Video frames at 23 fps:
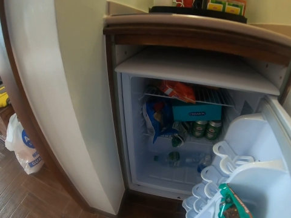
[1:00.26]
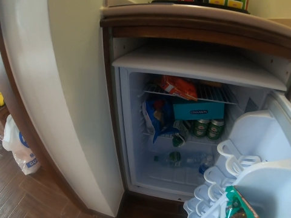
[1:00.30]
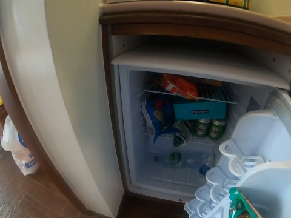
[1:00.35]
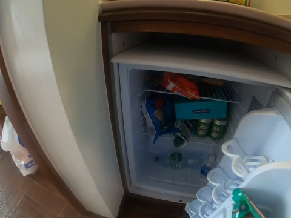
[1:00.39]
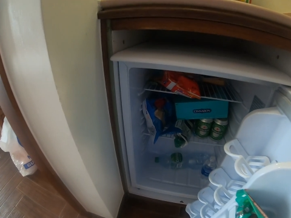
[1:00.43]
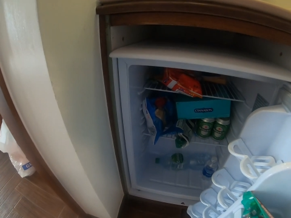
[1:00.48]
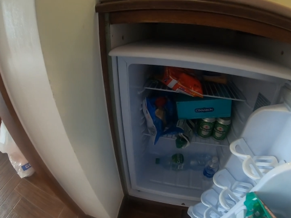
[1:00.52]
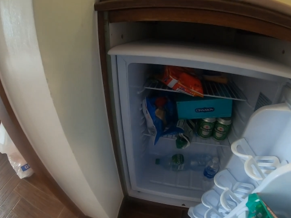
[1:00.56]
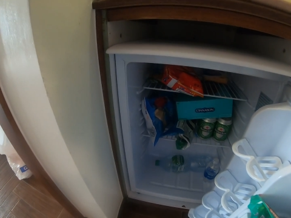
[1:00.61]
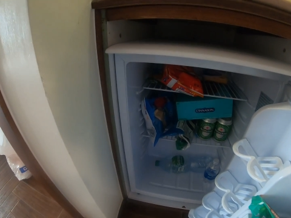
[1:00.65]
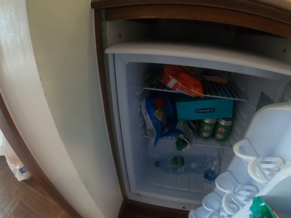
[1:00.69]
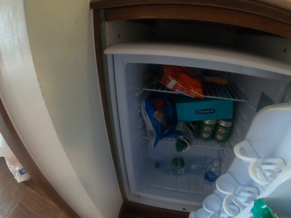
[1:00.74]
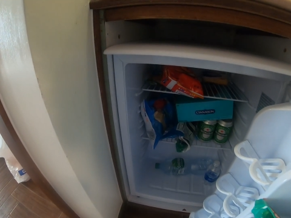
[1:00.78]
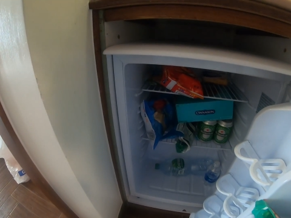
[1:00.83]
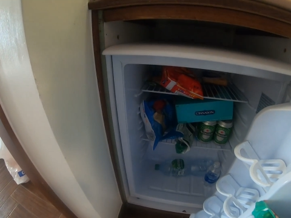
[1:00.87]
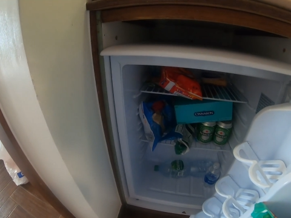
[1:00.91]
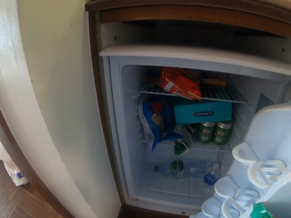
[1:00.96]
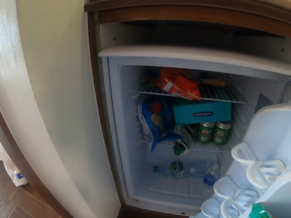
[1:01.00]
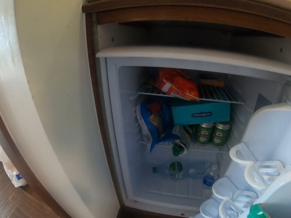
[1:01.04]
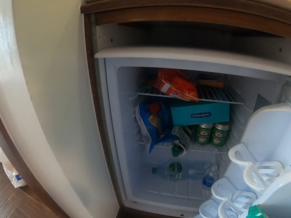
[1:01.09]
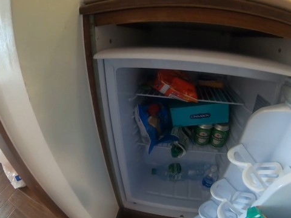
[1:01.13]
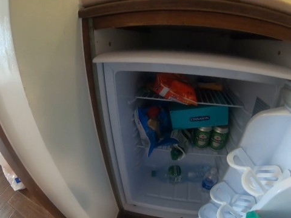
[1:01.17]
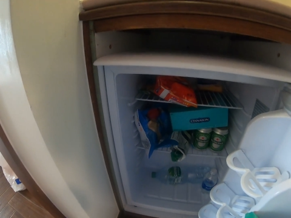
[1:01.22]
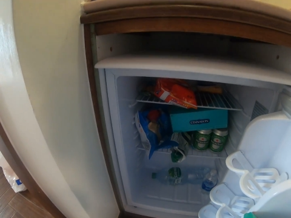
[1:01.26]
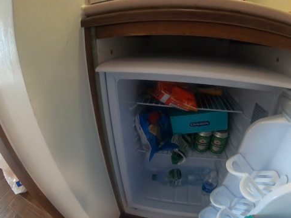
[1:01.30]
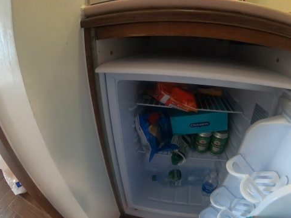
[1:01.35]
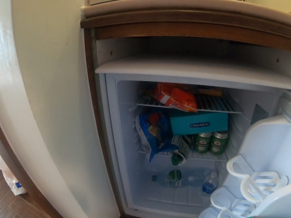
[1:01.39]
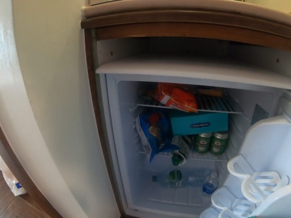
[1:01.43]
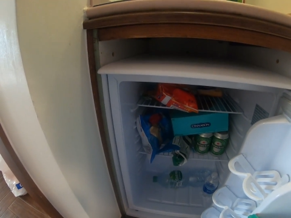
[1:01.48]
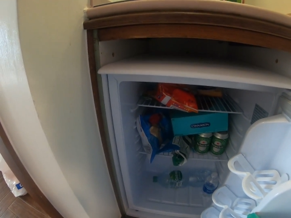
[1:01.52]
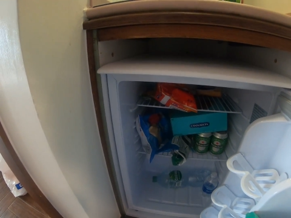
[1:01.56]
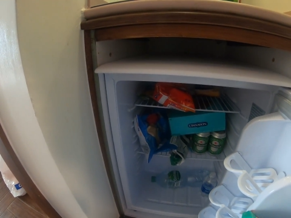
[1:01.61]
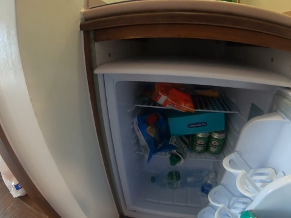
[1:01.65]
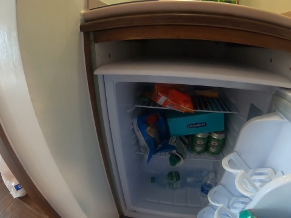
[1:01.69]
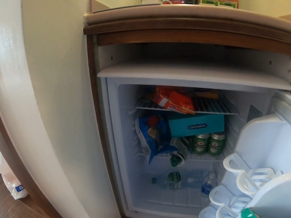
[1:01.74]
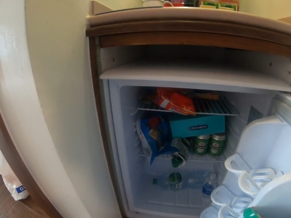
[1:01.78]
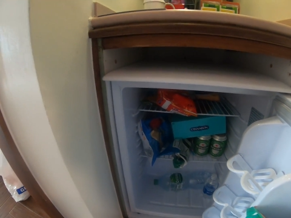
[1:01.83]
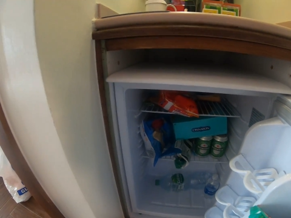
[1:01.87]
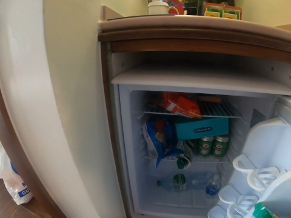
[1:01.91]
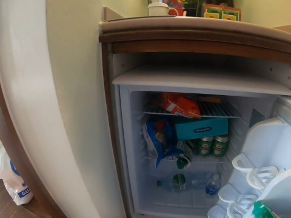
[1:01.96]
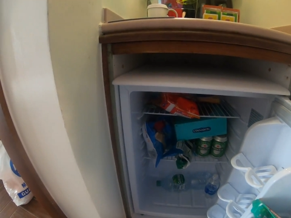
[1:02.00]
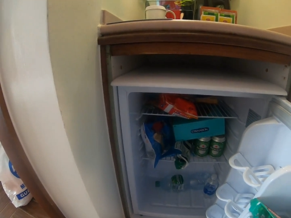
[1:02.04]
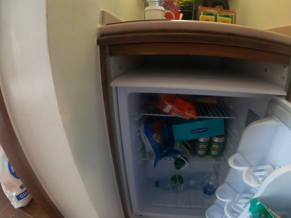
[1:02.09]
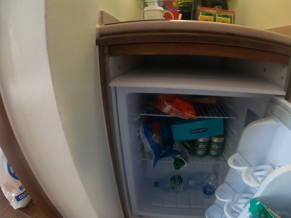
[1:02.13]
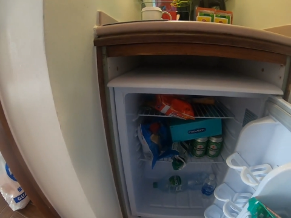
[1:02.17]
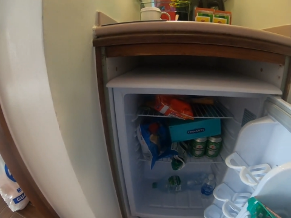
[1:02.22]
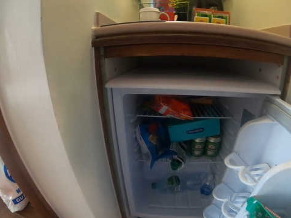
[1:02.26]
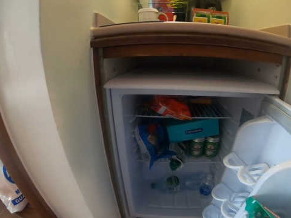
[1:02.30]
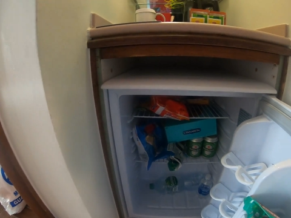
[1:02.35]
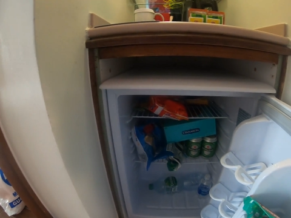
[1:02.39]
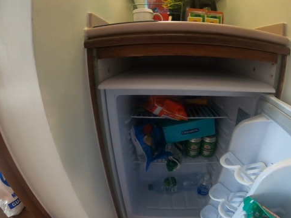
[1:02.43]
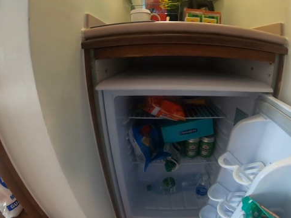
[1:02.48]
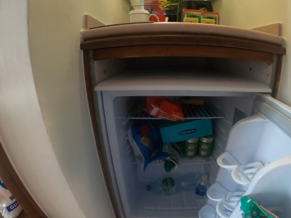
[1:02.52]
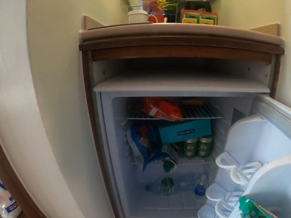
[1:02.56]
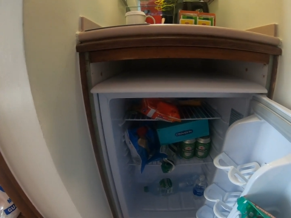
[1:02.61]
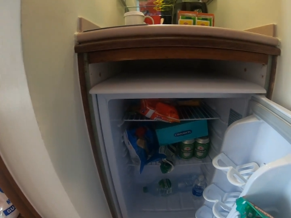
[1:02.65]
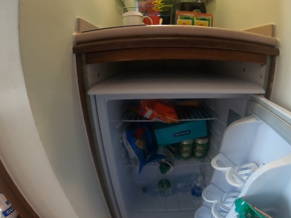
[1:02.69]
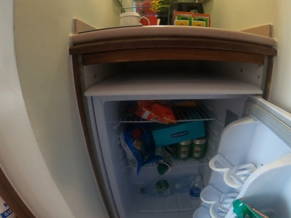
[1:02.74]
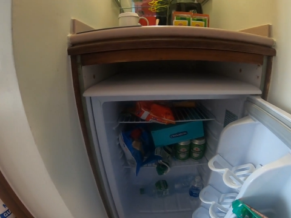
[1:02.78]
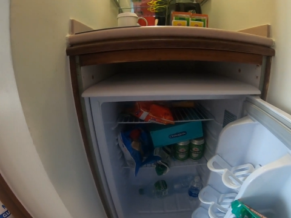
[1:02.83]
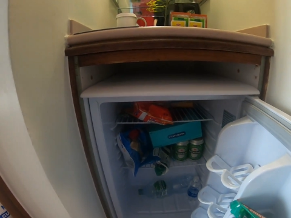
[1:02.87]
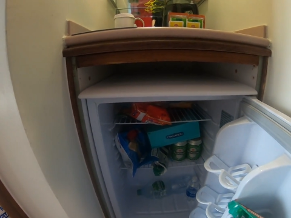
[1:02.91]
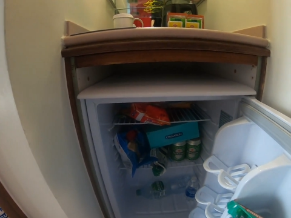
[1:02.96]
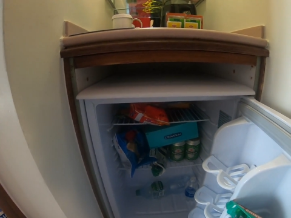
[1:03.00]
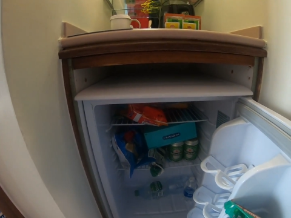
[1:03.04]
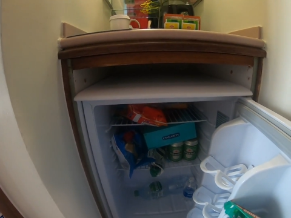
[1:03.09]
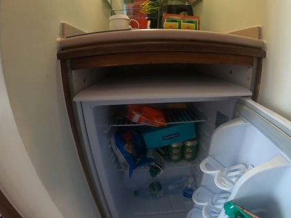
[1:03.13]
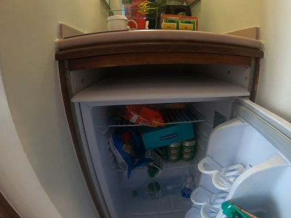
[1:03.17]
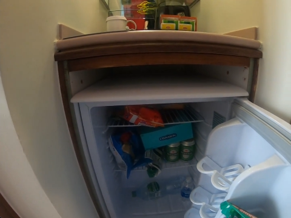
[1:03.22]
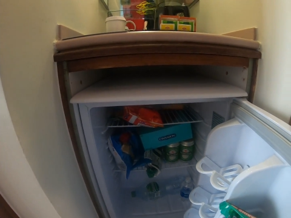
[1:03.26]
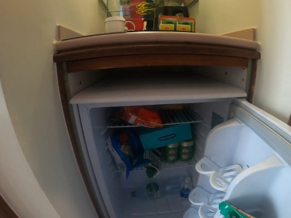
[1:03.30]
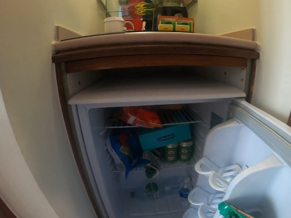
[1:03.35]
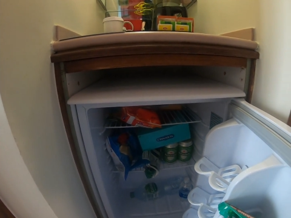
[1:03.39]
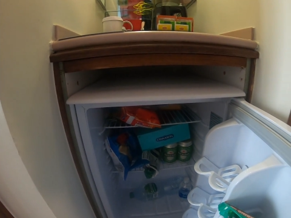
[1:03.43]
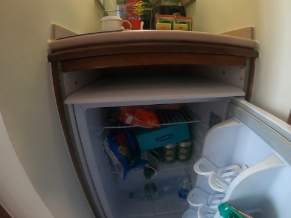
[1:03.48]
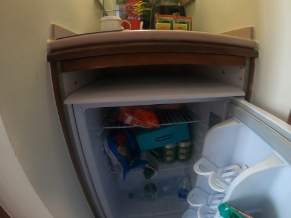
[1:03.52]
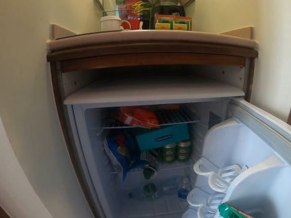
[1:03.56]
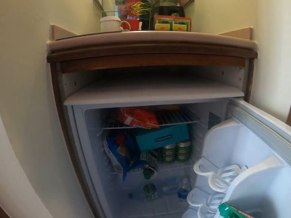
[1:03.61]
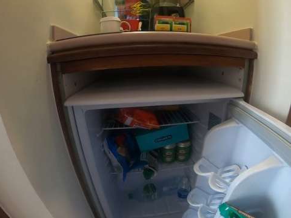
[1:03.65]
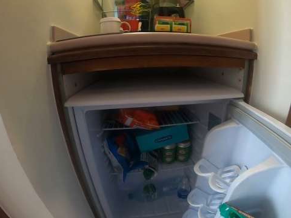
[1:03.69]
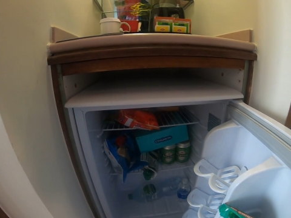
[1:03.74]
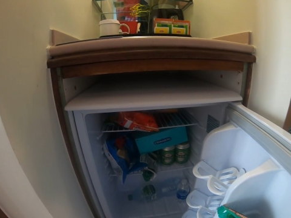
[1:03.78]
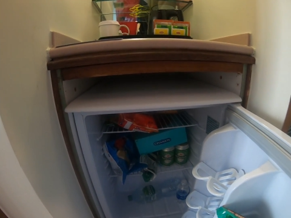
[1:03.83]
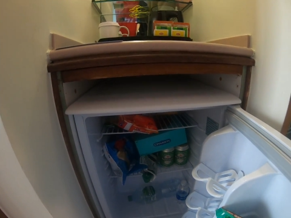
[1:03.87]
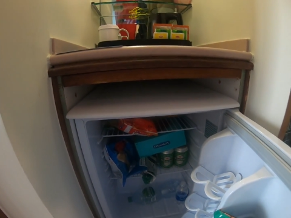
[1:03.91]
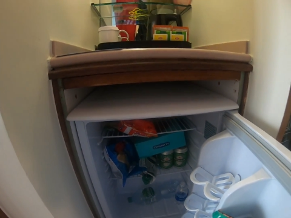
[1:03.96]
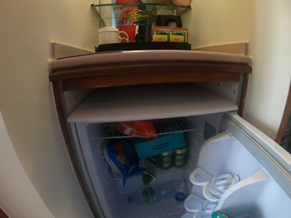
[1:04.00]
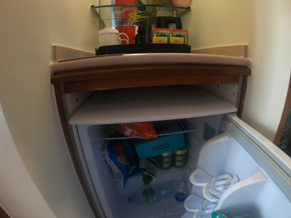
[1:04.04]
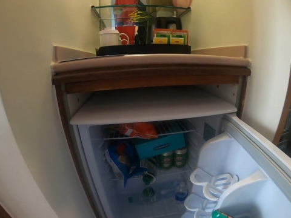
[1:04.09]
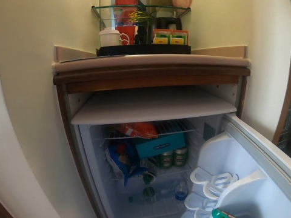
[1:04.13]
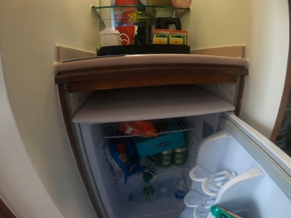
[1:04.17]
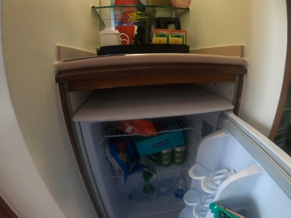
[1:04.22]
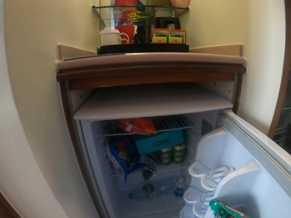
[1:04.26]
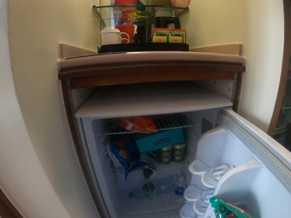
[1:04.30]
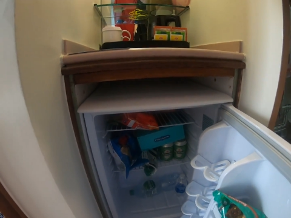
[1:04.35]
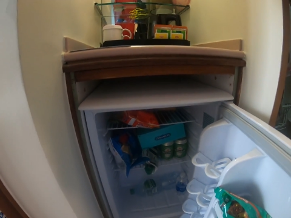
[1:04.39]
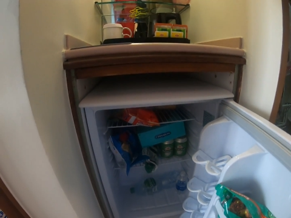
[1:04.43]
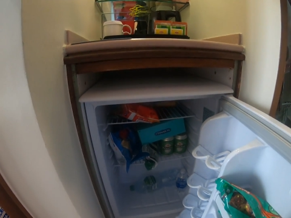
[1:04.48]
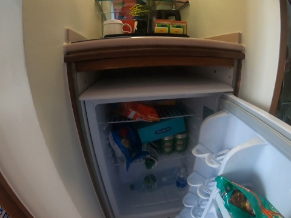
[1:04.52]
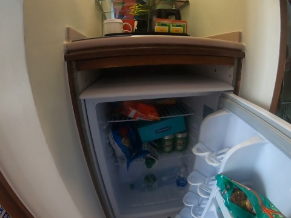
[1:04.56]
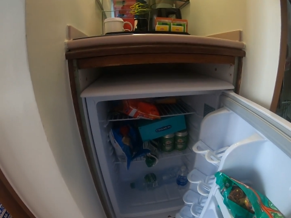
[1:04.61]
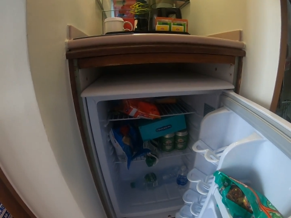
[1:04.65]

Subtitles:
No face is visible, so there are no lips to read.